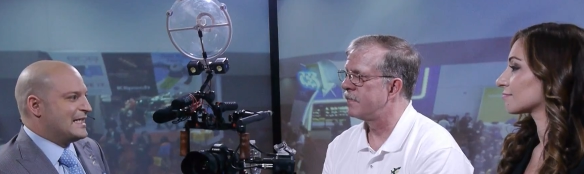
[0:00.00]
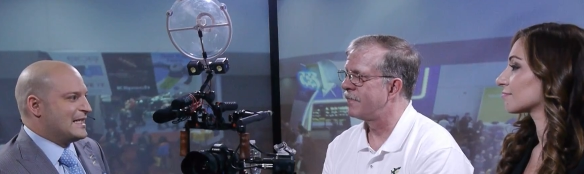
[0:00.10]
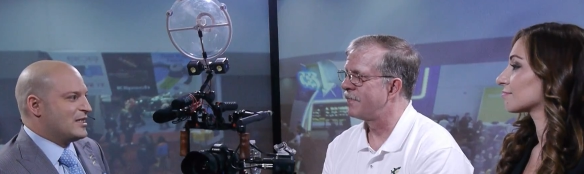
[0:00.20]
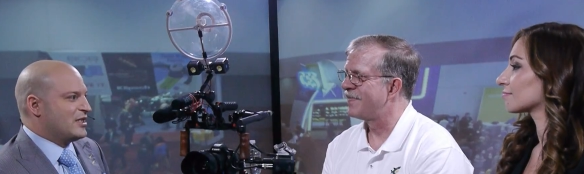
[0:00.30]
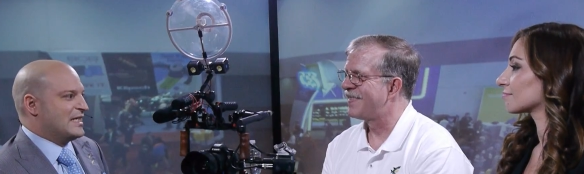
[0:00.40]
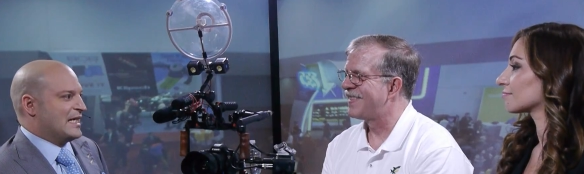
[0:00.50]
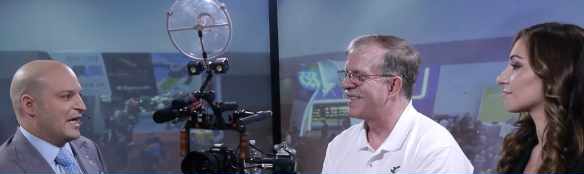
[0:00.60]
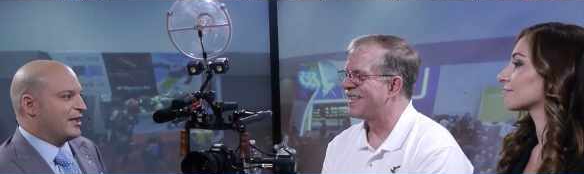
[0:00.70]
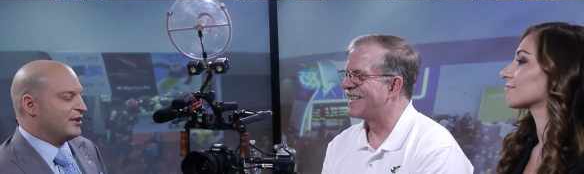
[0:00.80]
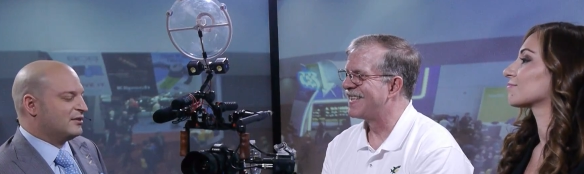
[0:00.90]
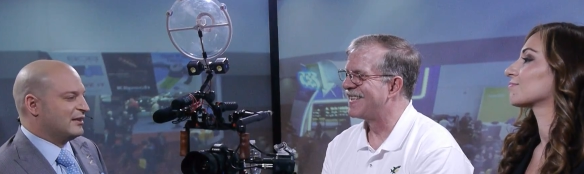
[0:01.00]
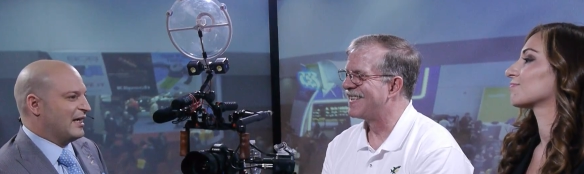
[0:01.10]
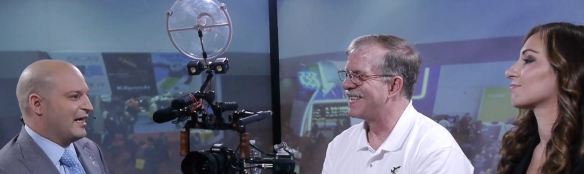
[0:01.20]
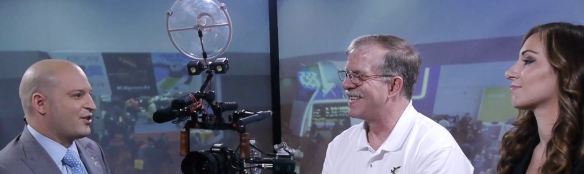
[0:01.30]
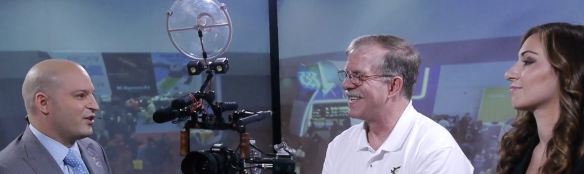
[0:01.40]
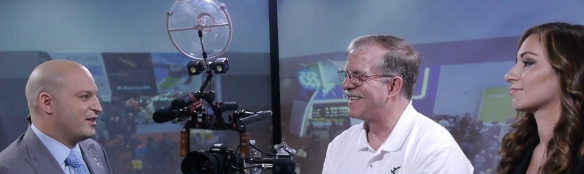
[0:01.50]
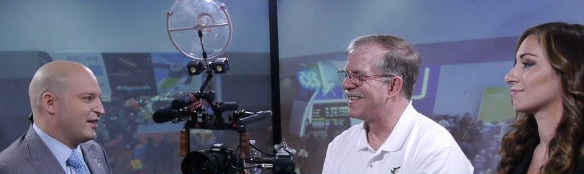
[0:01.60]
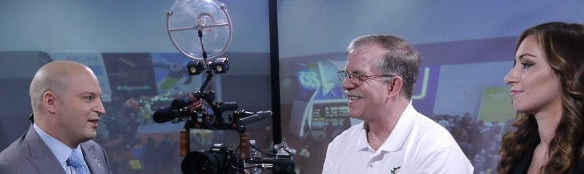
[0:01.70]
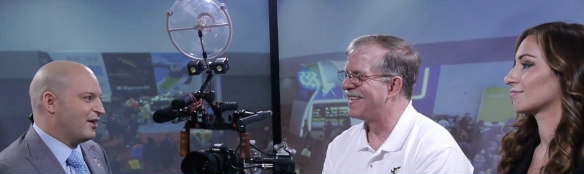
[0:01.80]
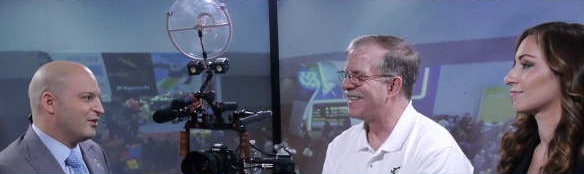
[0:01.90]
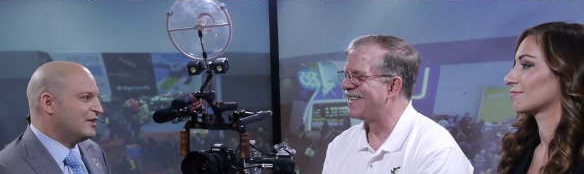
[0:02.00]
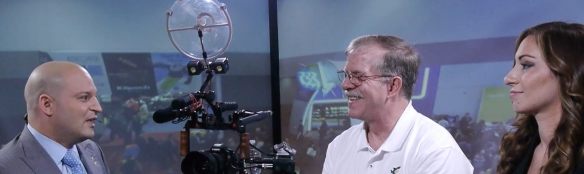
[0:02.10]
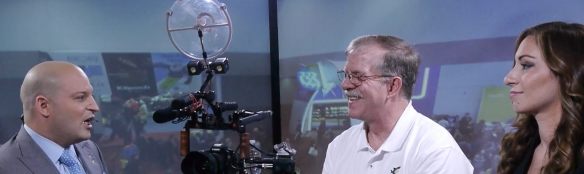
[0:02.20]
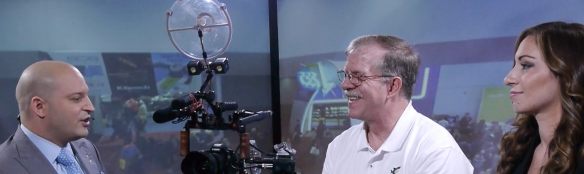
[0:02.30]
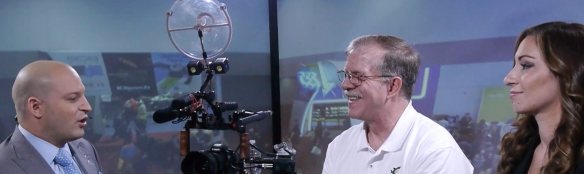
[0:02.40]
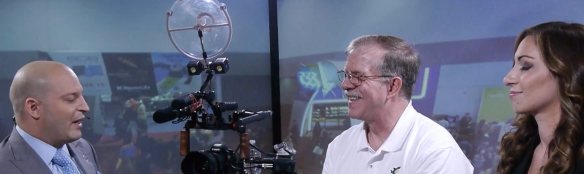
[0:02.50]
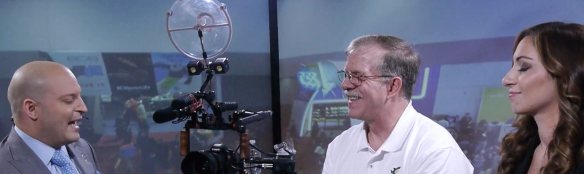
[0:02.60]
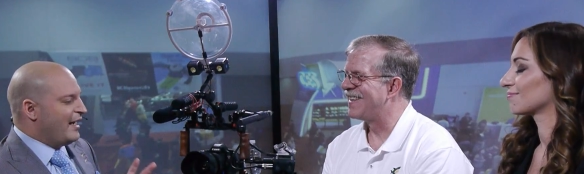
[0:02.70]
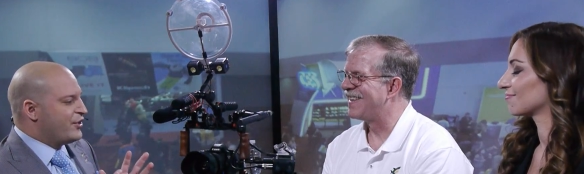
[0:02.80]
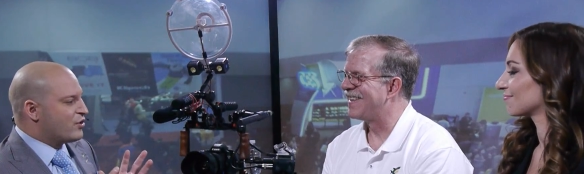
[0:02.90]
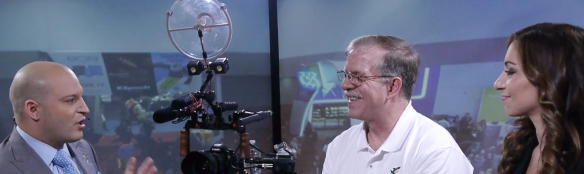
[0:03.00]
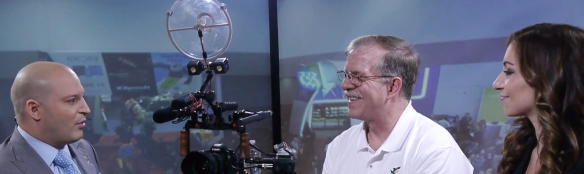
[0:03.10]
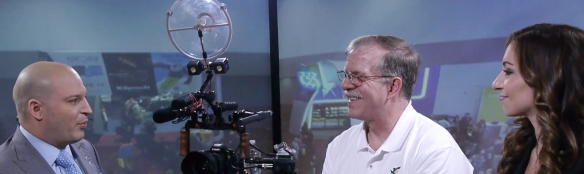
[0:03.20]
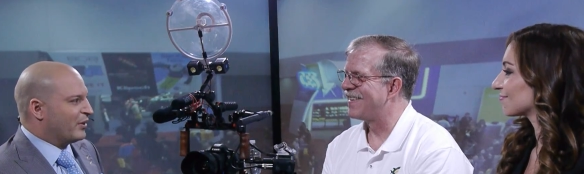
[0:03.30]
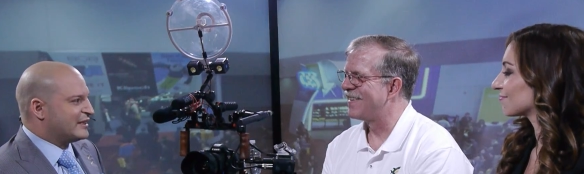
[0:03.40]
Speaker 1: not know that, Ed. I actually did, though. So how did you come up with